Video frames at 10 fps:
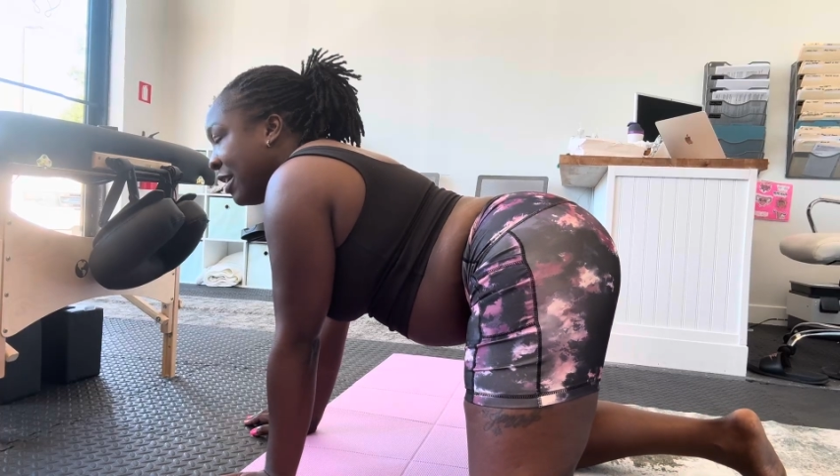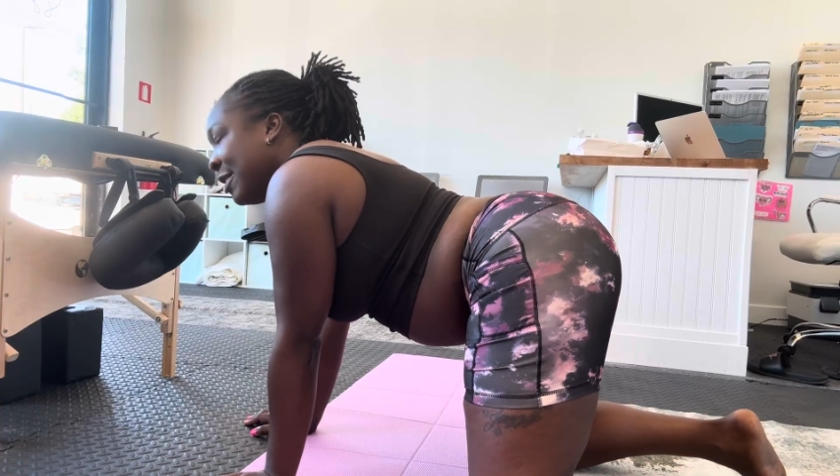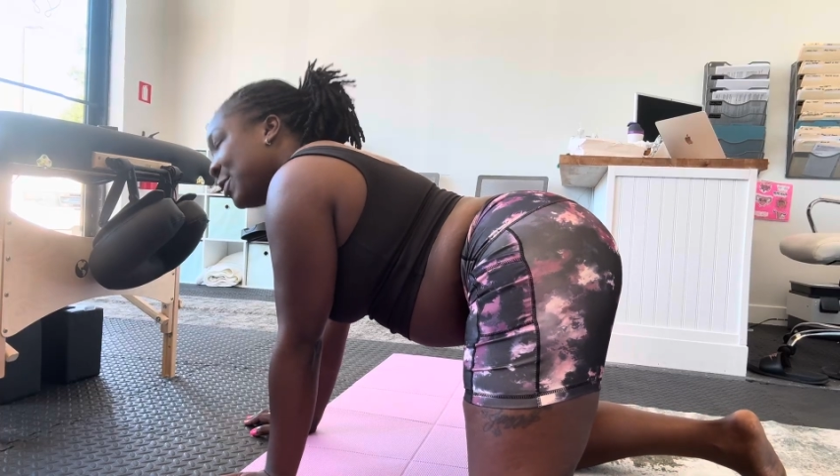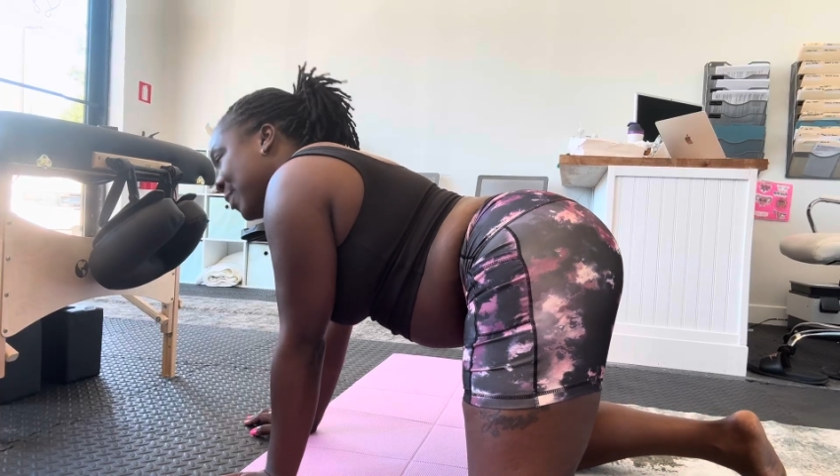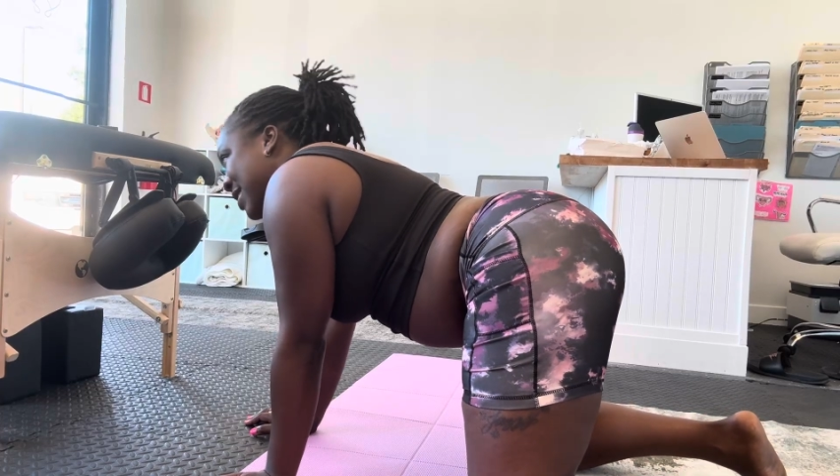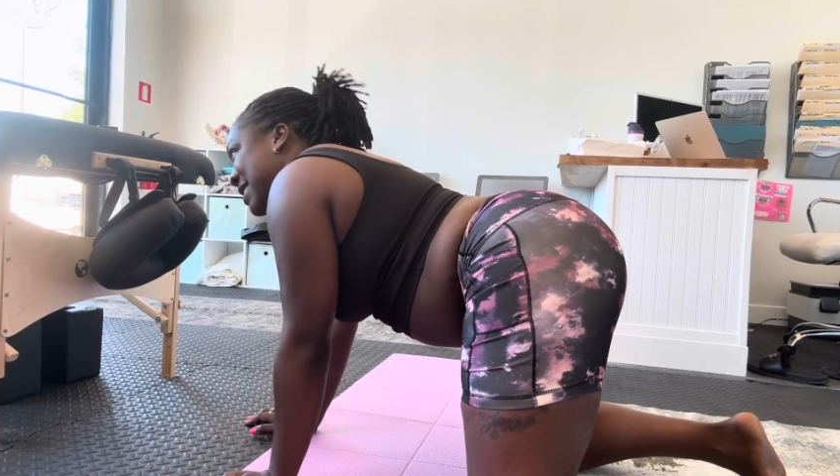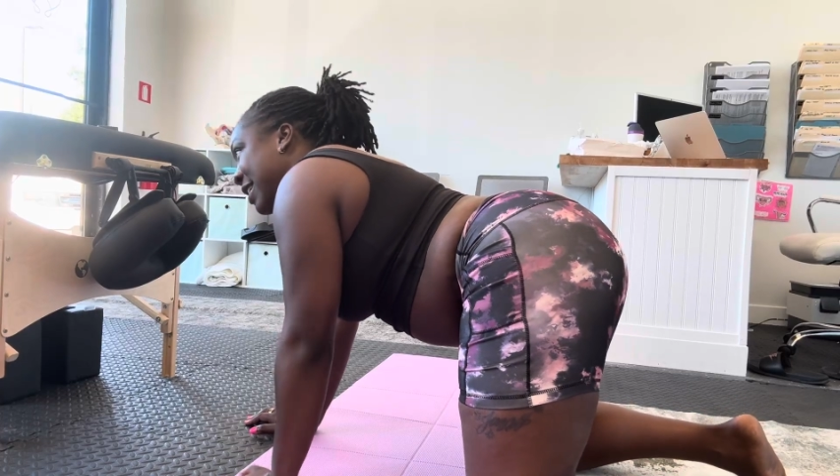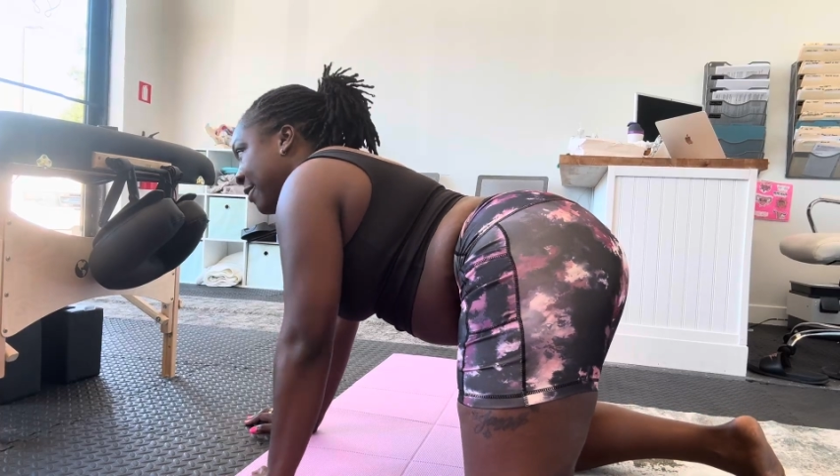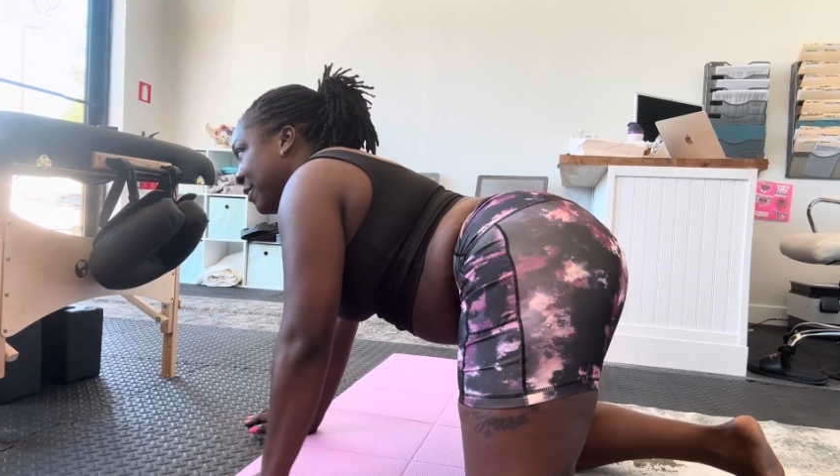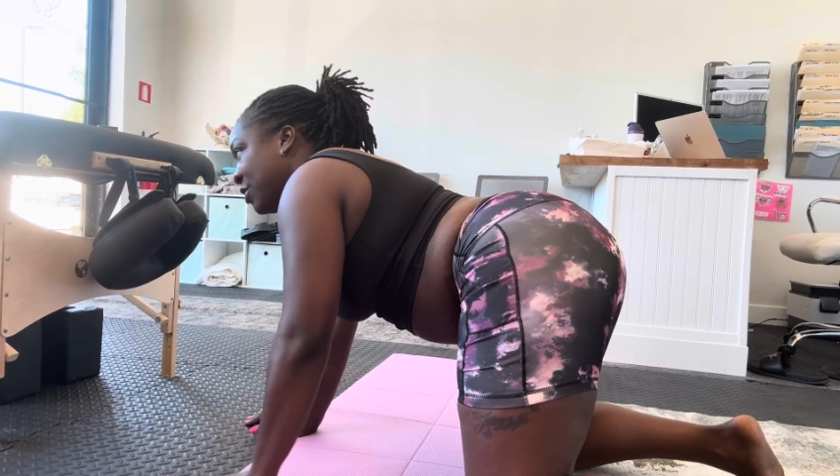as well as I
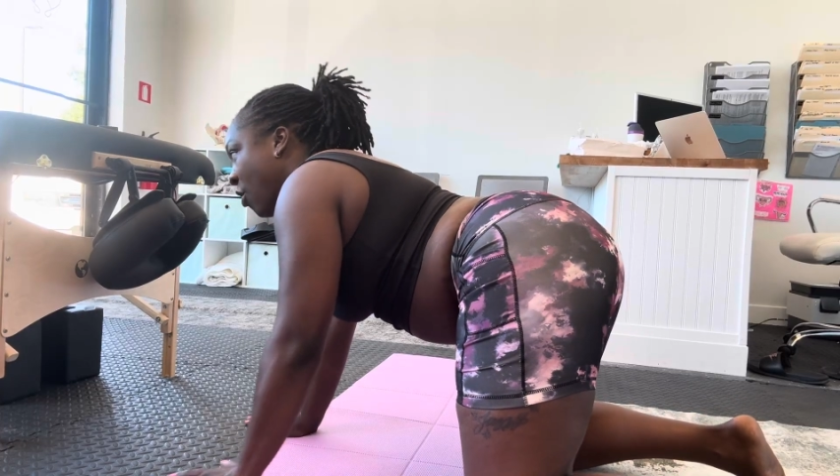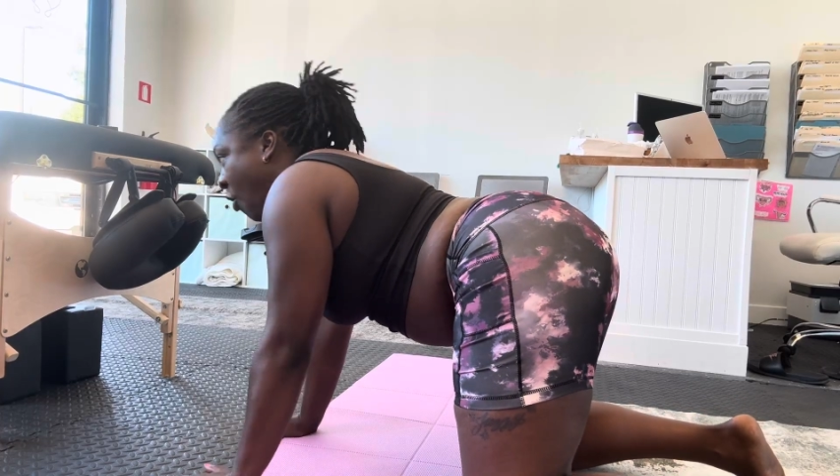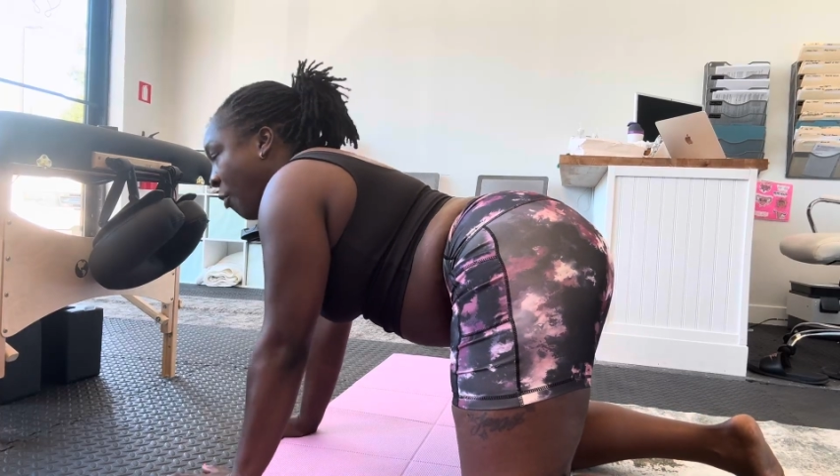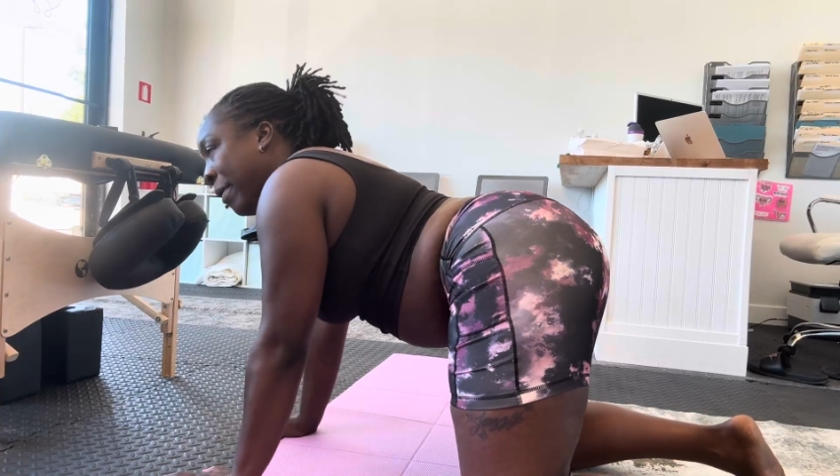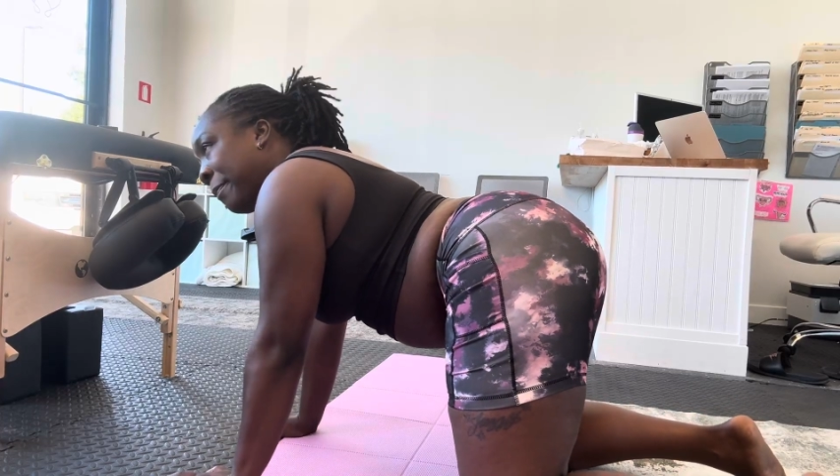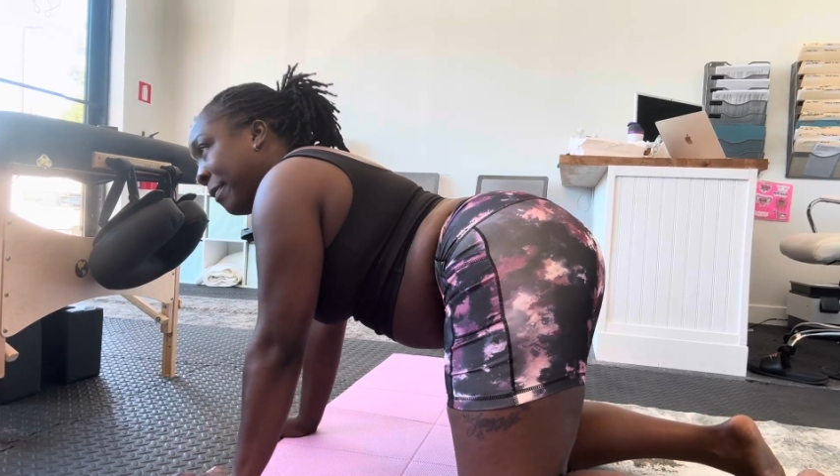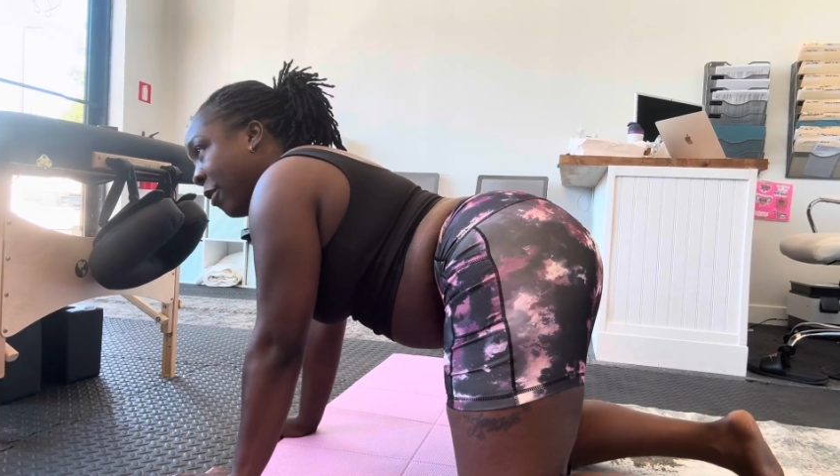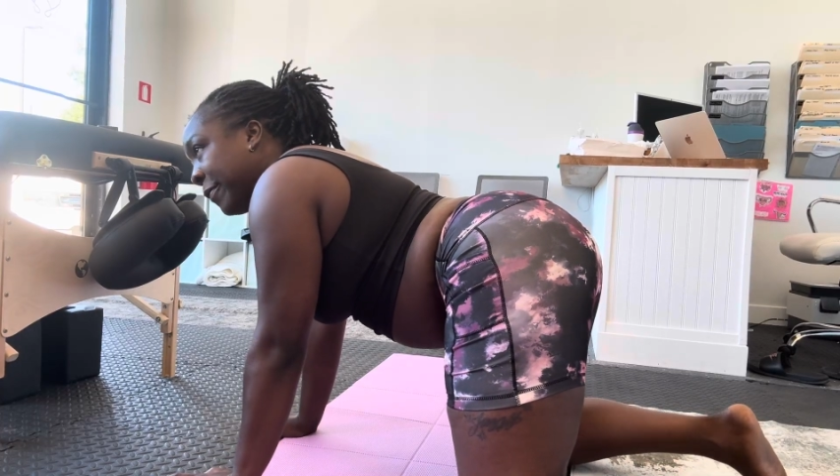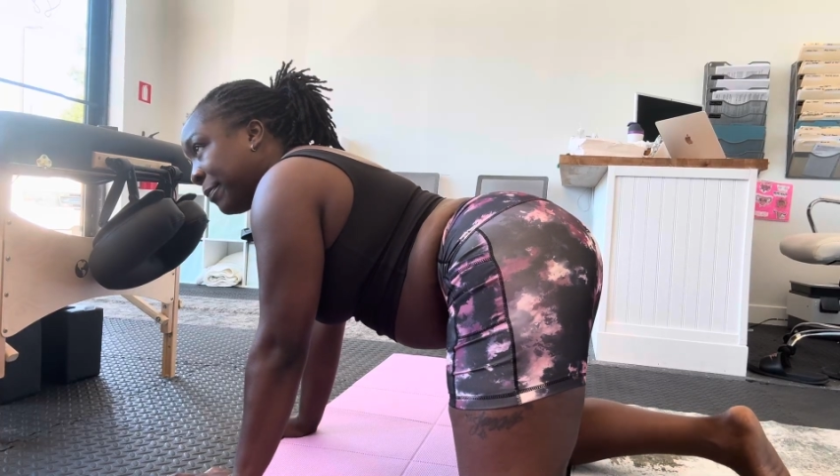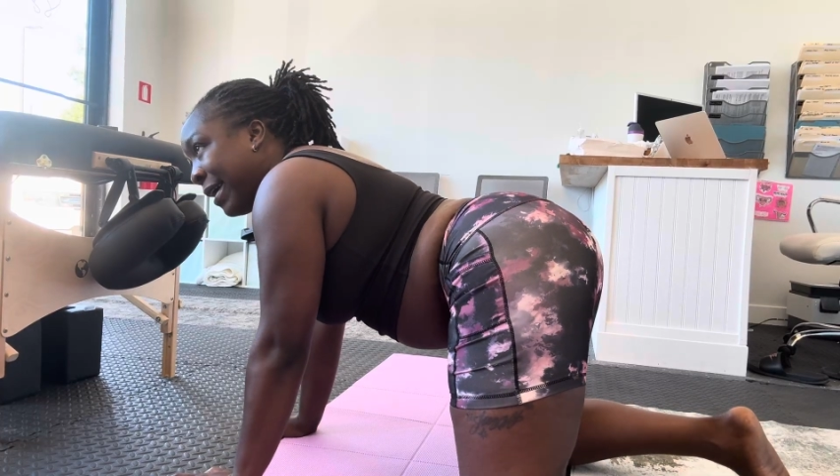give it to all my
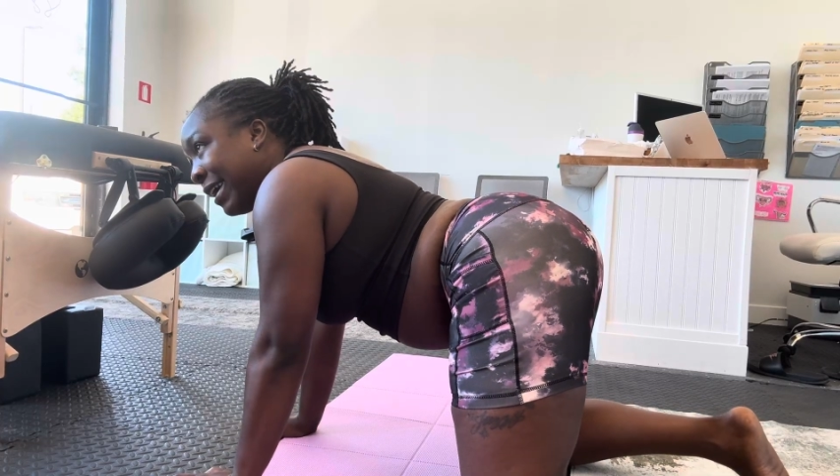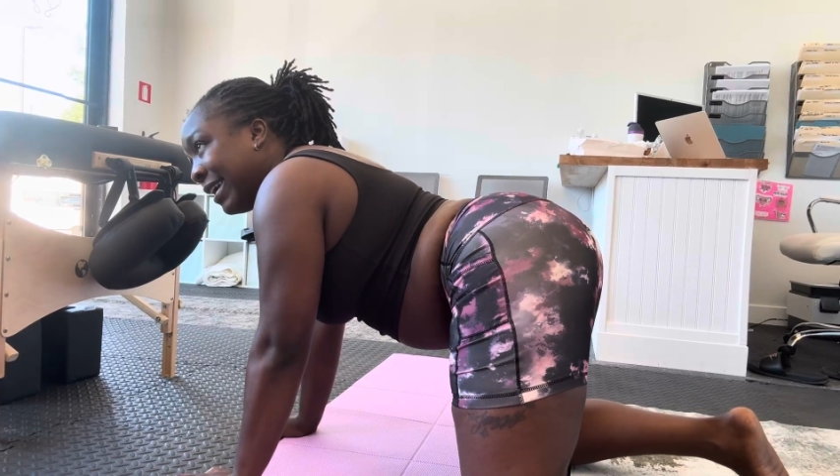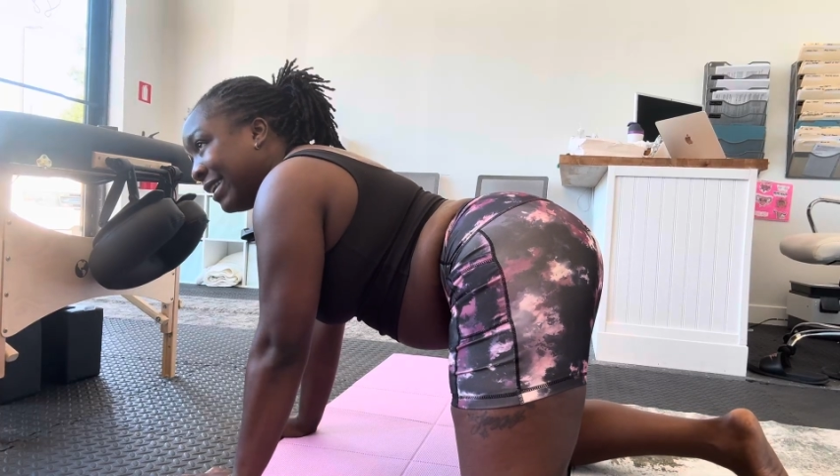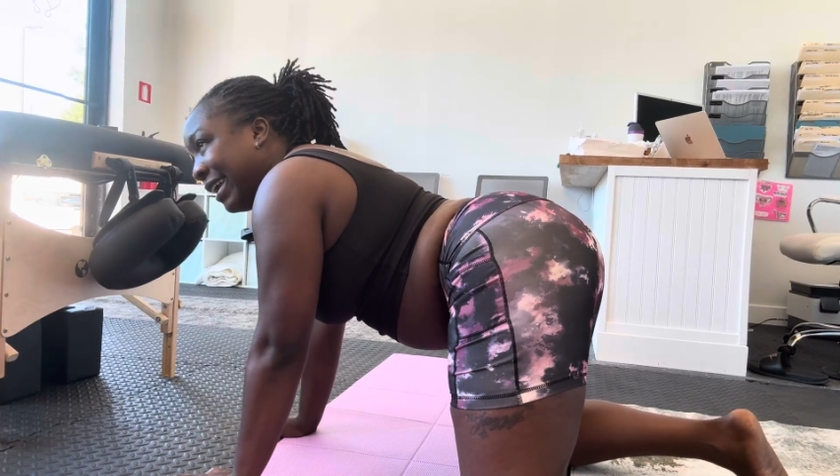pelvic pain